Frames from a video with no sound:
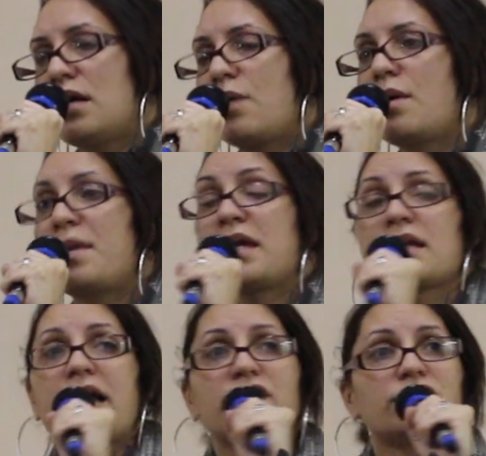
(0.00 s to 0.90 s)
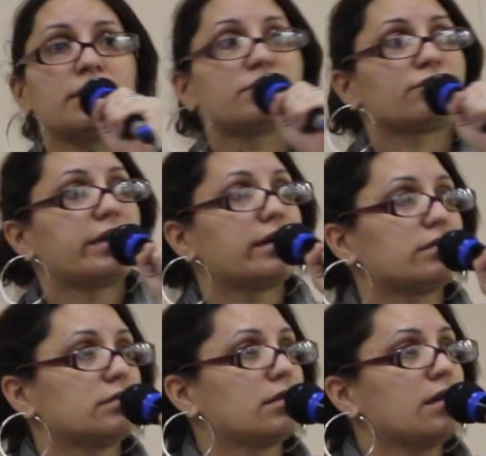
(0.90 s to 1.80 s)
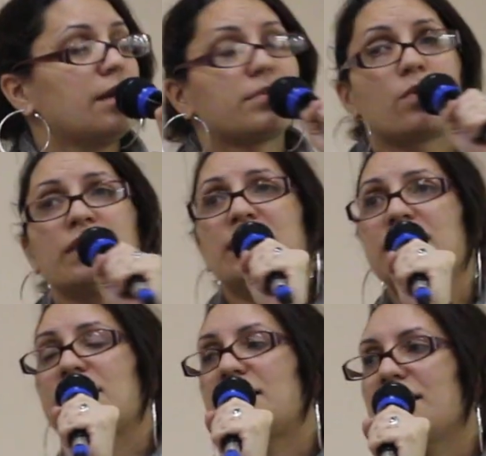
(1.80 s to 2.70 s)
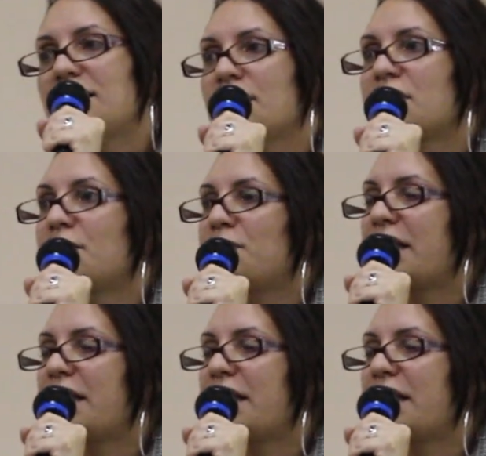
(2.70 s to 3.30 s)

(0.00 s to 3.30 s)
And we're making our dreams real. But when there's systems in